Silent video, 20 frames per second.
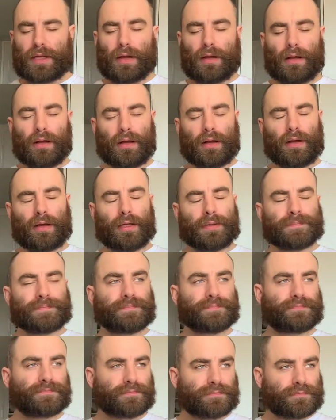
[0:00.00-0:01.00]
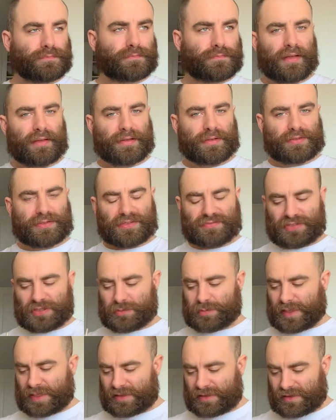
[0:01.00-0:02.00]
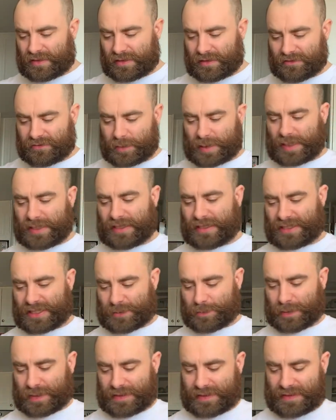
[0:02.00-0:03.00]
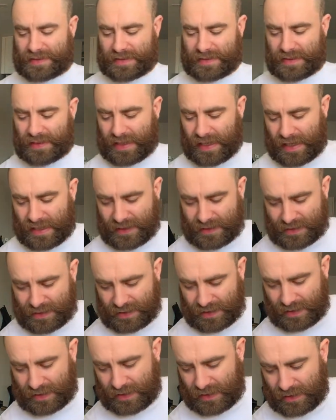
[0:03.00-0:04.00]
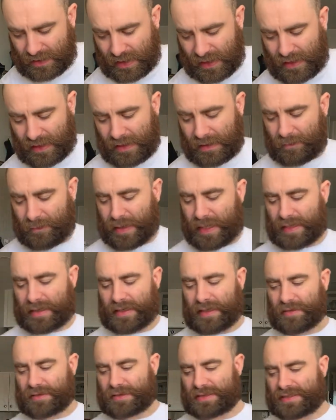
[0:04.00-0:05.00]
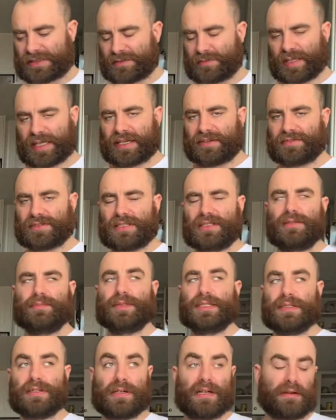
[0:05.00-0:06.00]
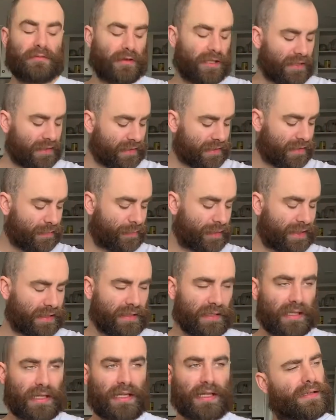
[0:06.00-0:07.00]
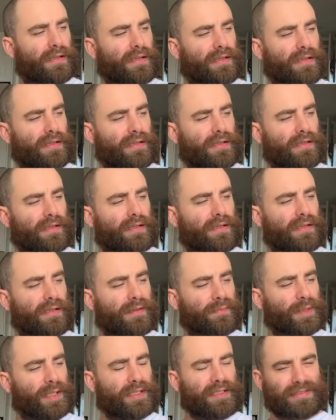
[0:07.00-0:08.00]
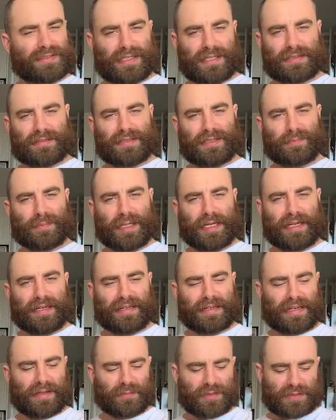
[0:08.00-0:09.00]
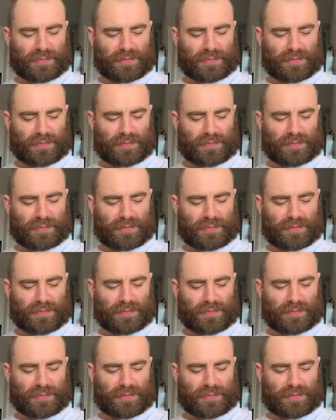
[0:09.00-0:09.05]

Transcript: Ugh! This review might not have been as spicy as I made it out to seem like it was going to be, or I wanted it to be. I'm not exactly on my A game this